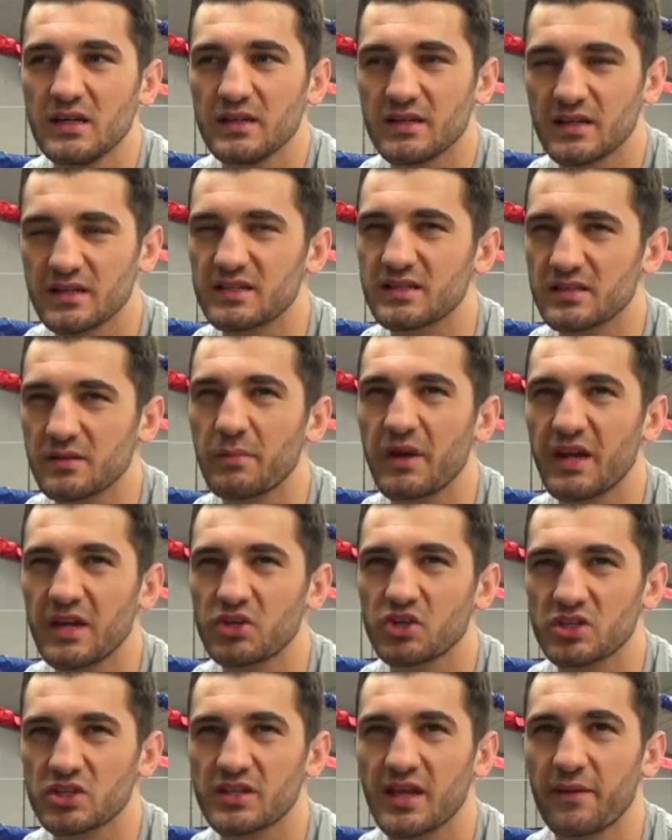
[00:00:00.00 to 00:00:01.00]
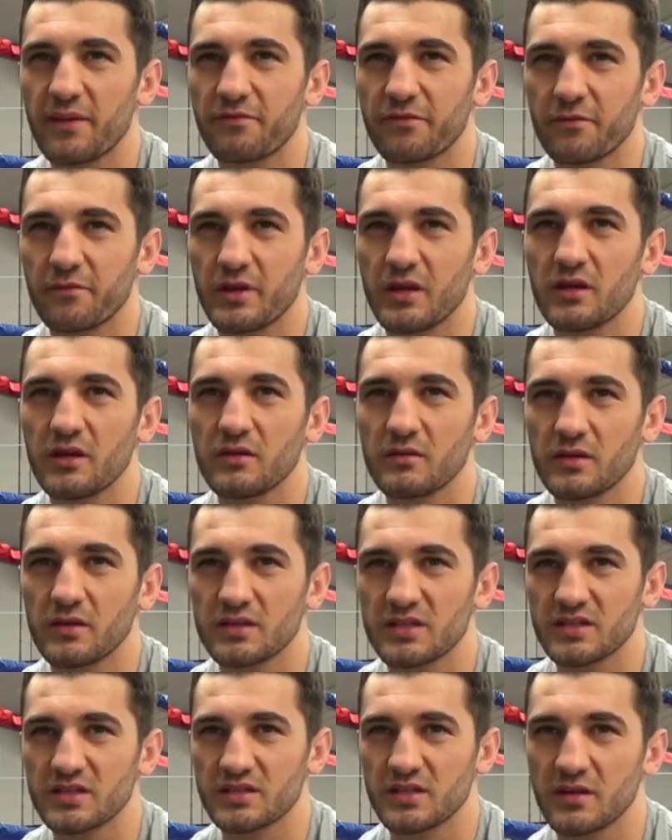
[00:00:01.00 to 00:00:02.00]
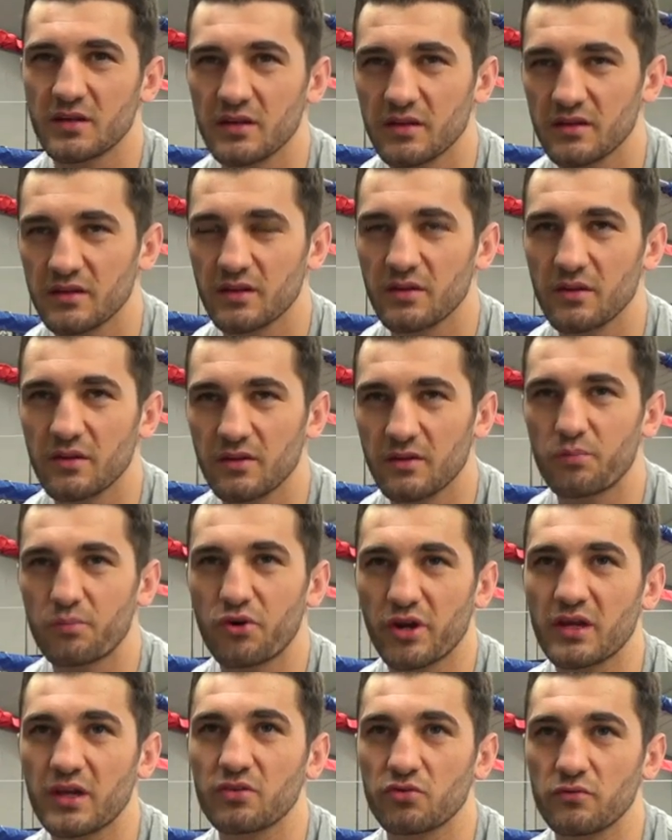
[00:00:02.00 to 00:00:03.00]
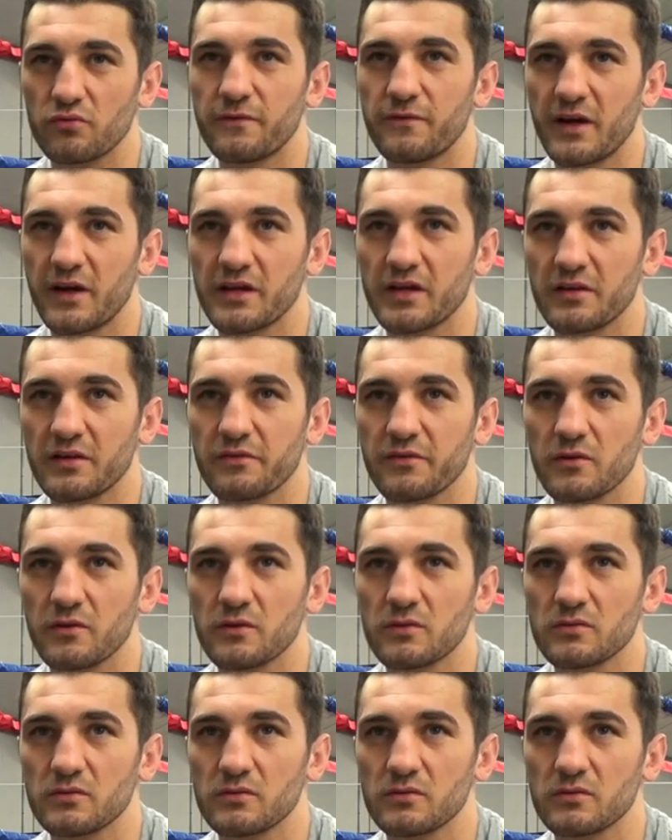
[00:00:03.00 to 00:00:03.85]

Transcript: is a major step for me. This is the breakthrough fight, I feel.